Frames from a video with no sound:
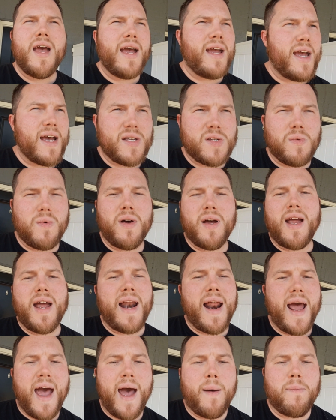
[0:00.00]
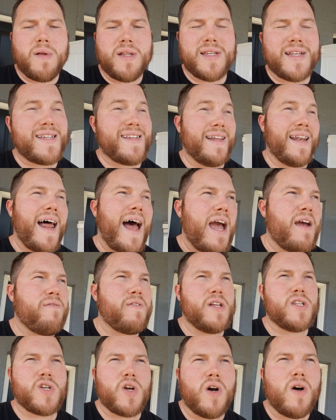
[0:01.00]
And guess what? It happens. It's
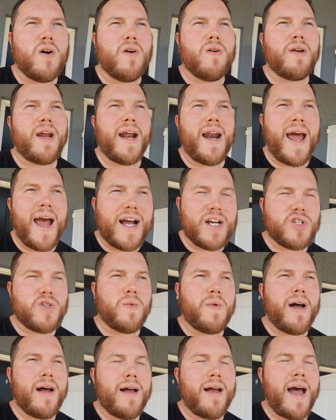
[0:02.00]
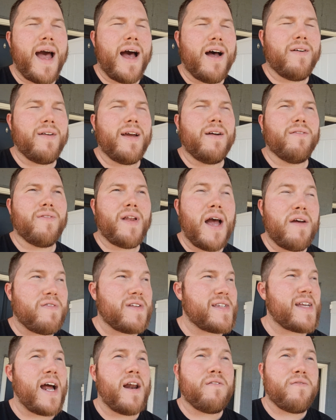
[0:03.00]
life. It's called an actuality of life.
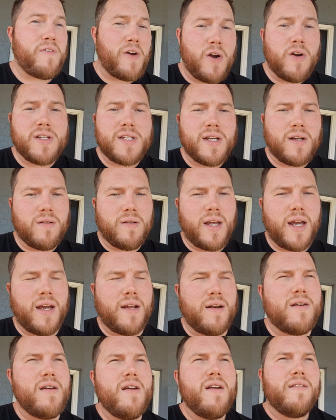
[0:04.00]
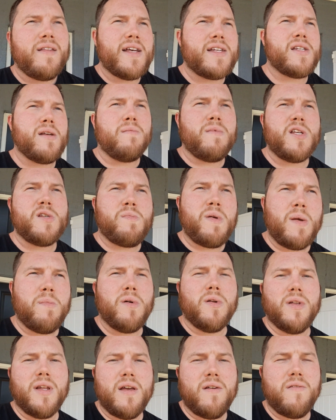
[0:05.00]
It's not a fairy tale land that some of these
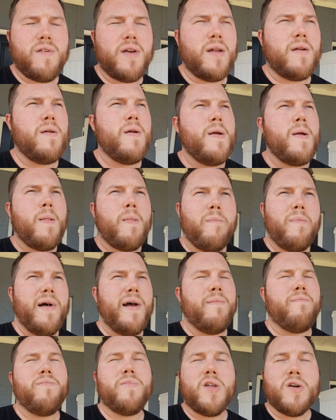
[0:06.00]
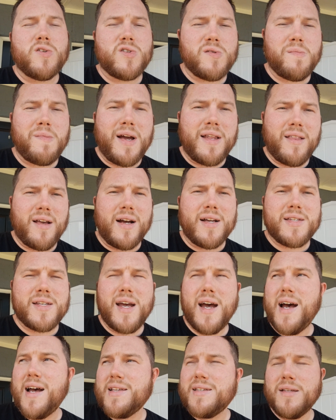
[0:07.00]
people live in. But those are my thoughts,
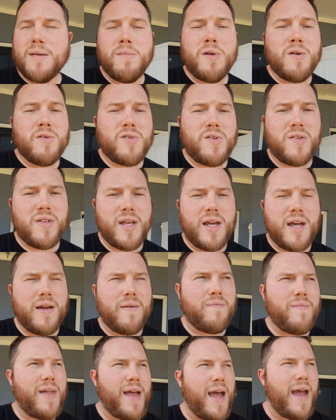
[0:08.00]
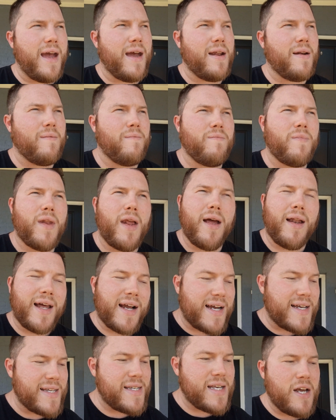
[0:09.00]
guys. Let me know what you think. And
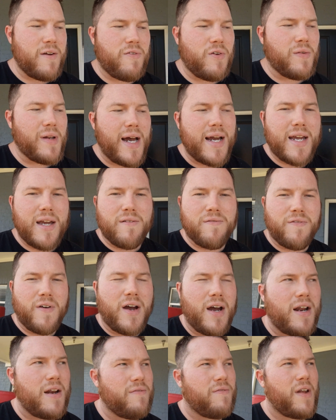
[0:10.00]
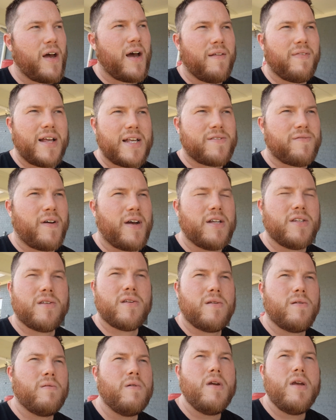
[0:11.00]
like I said, if you like it, fine. If not, that's fine
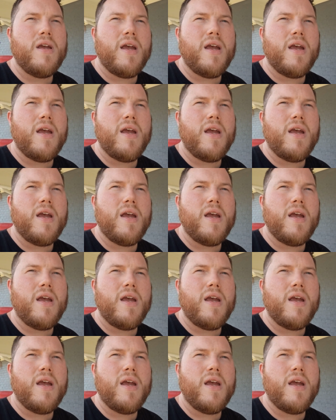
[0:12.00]
too.